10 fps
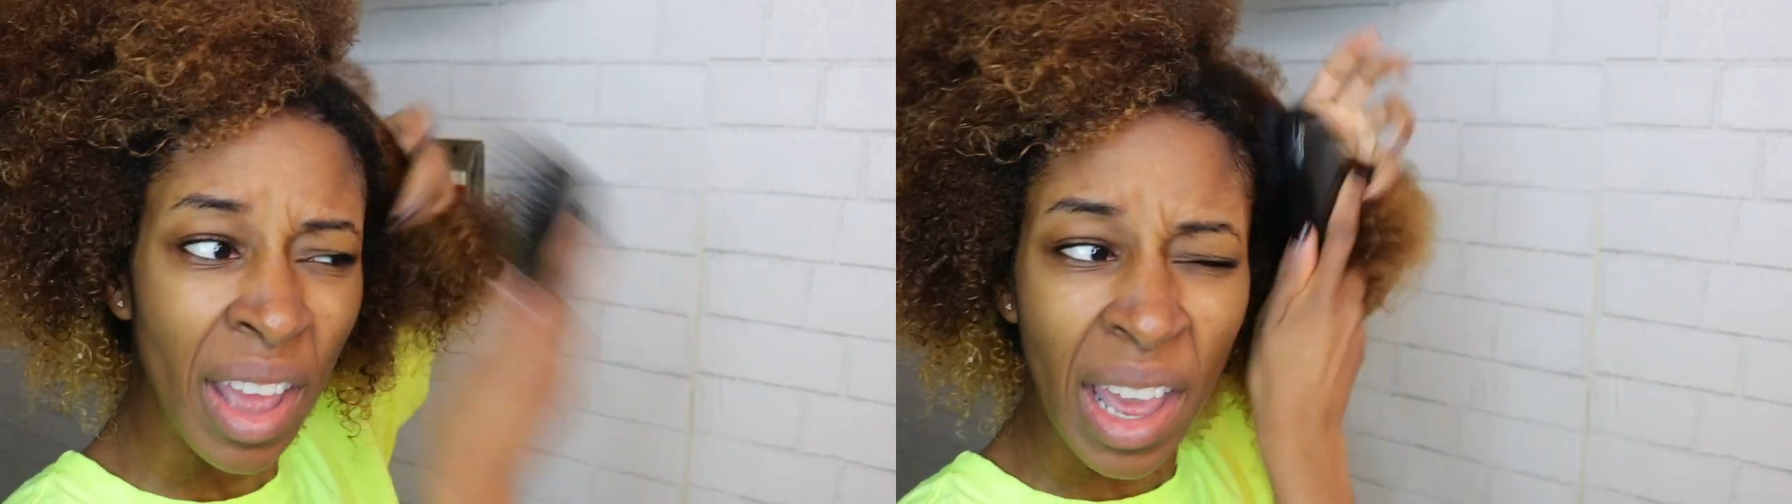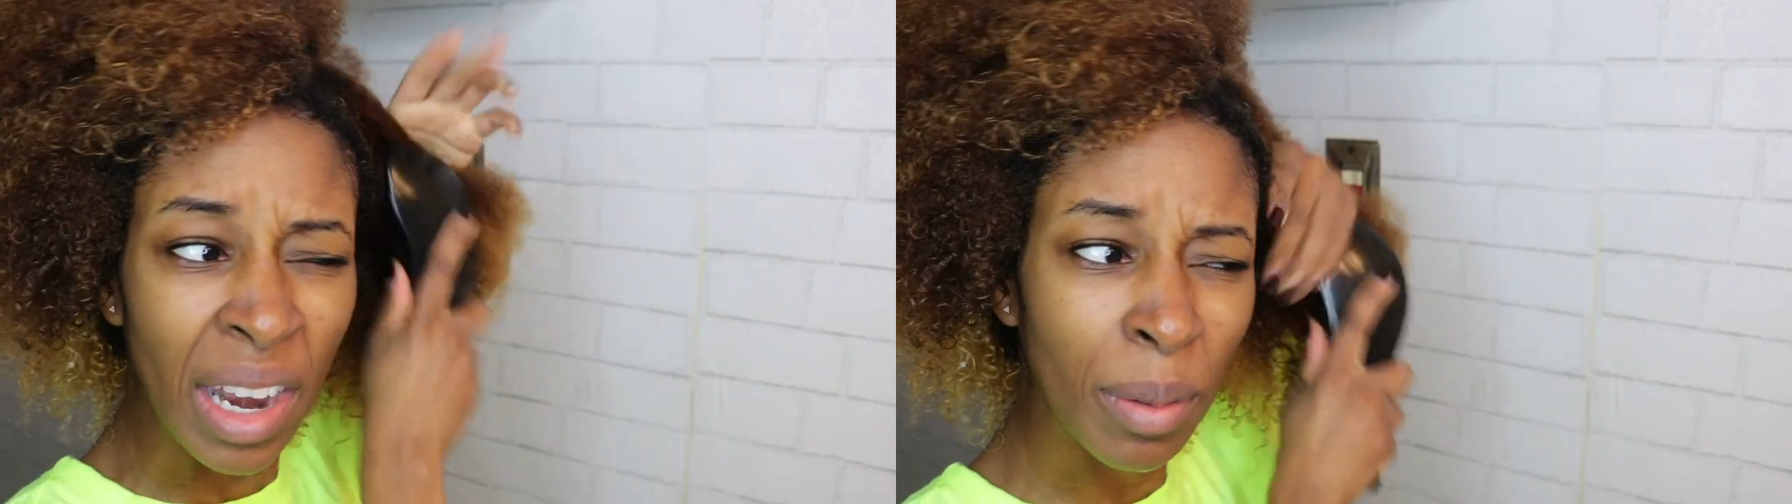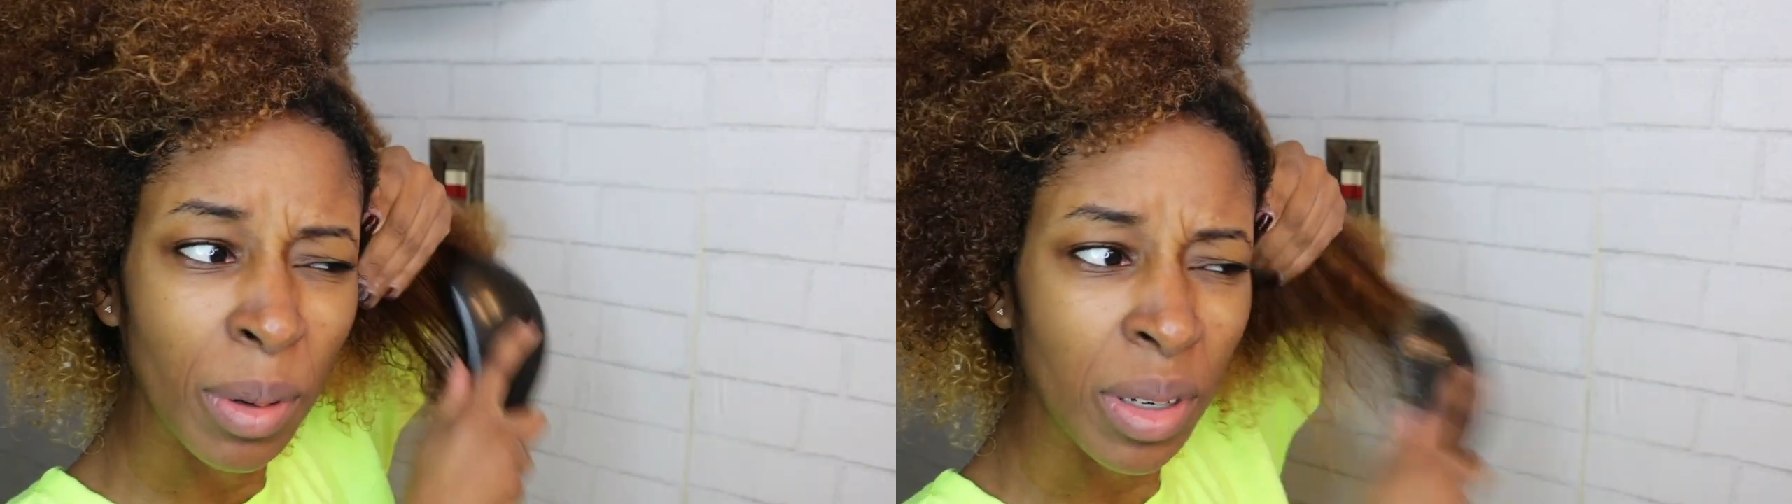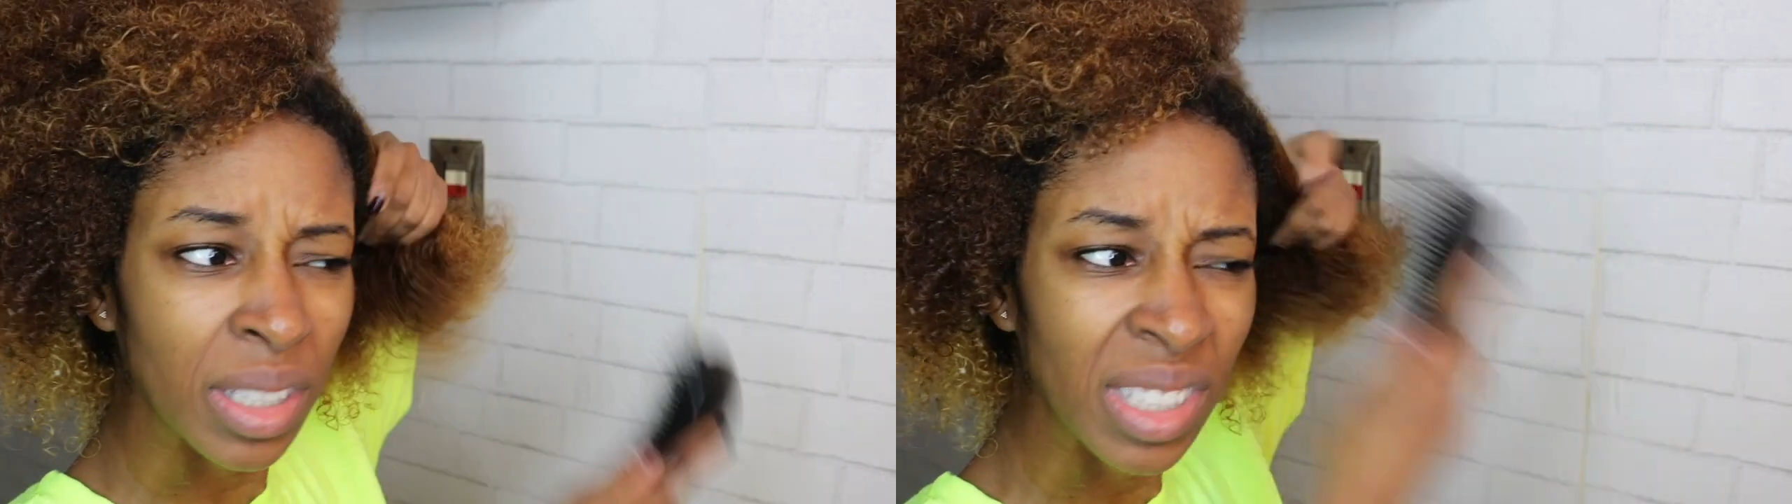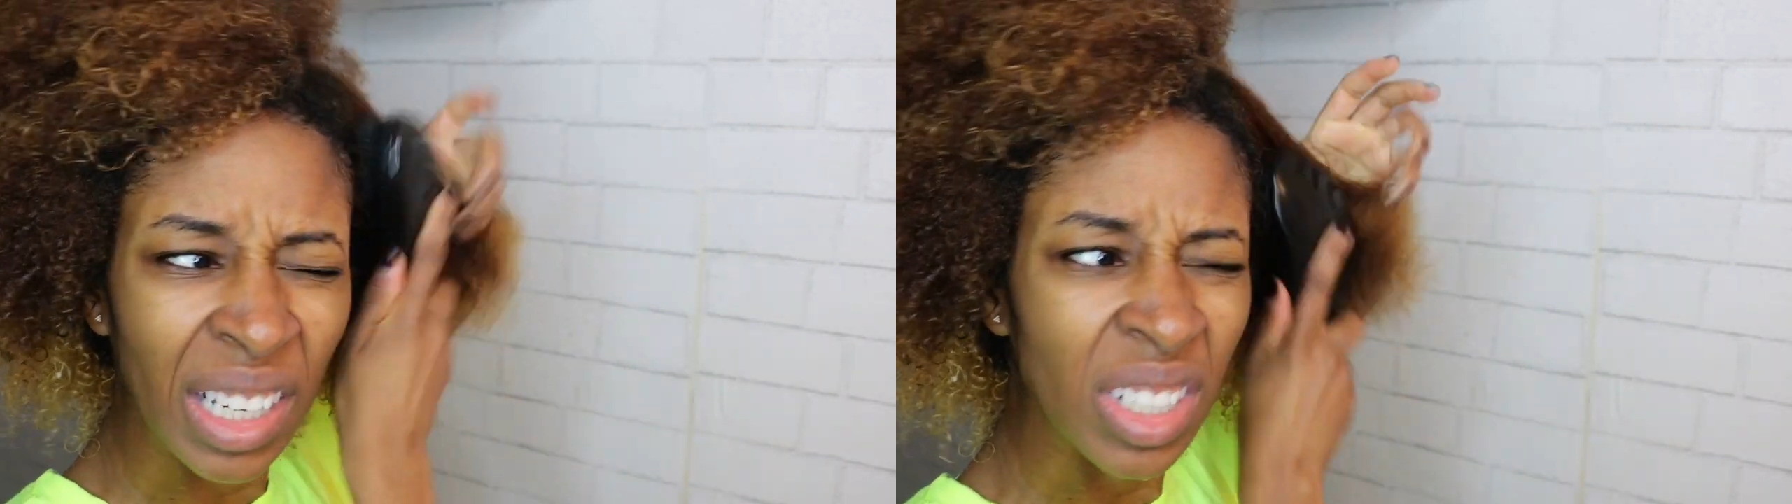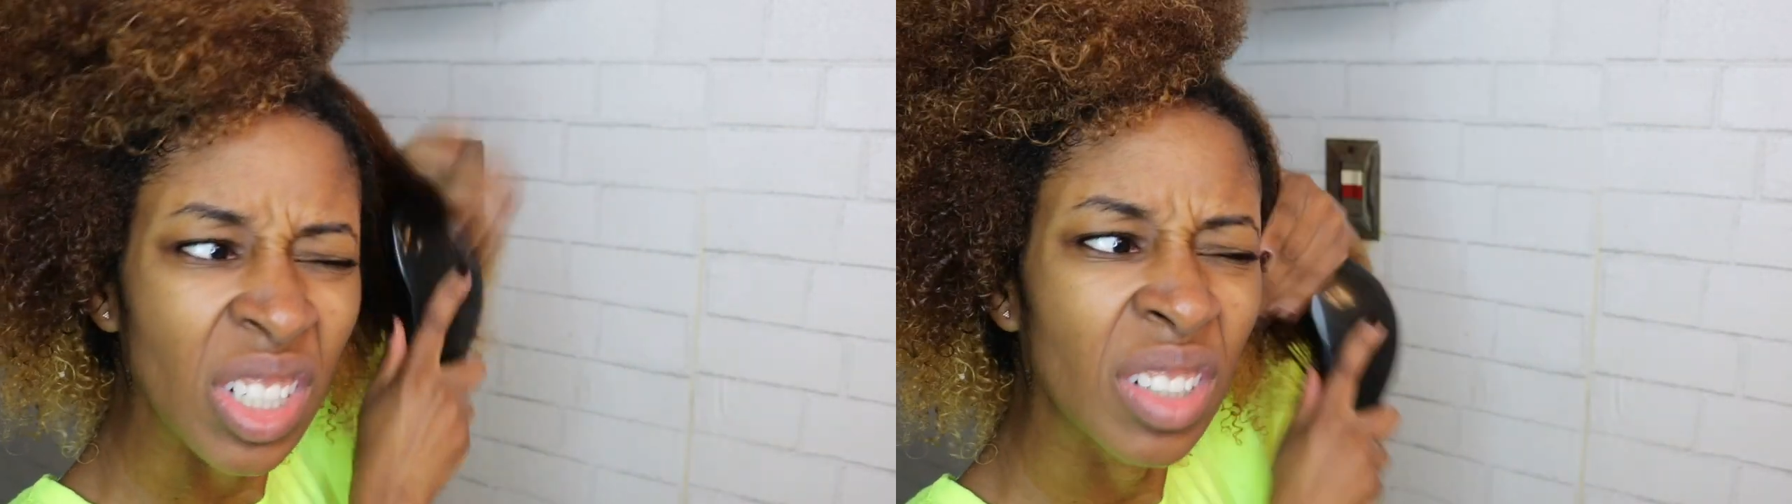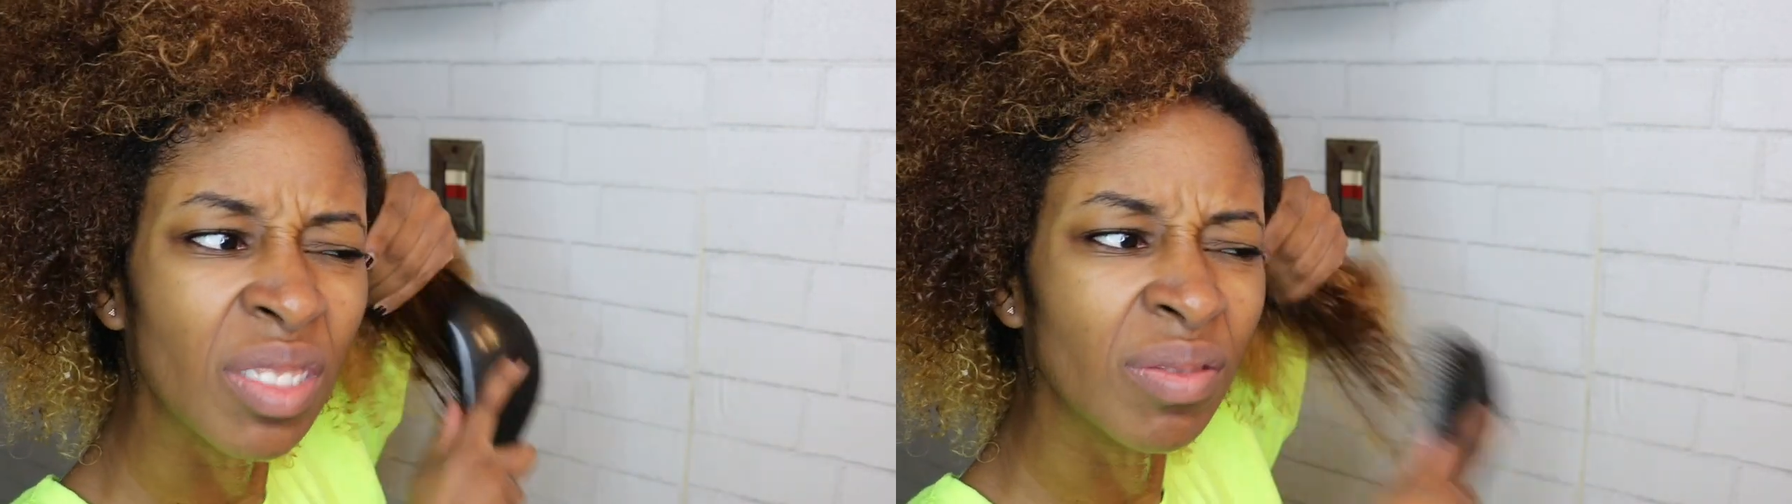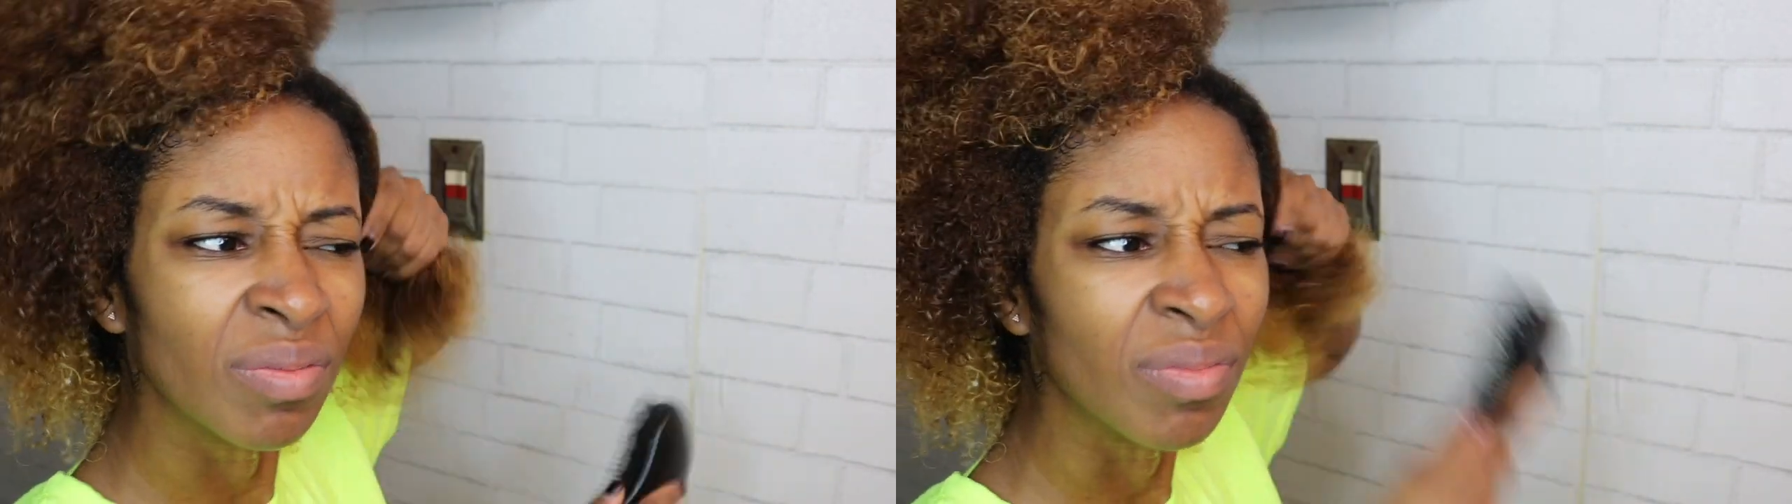And I'm going to
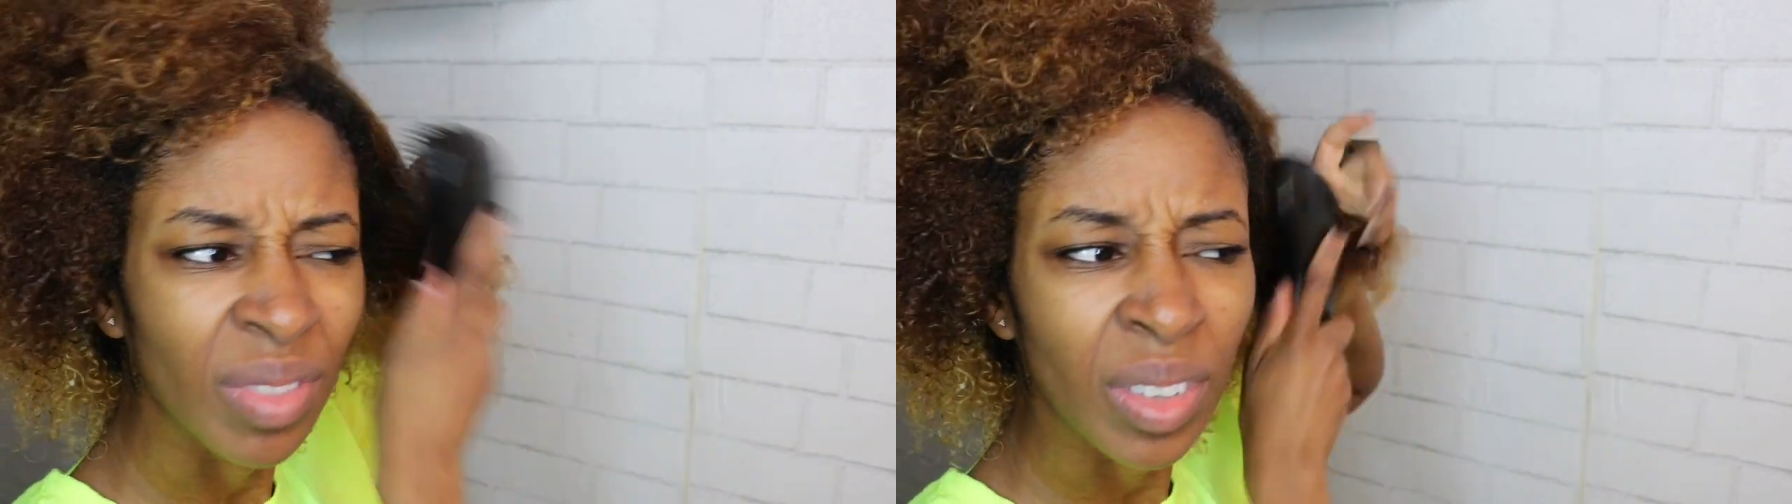section.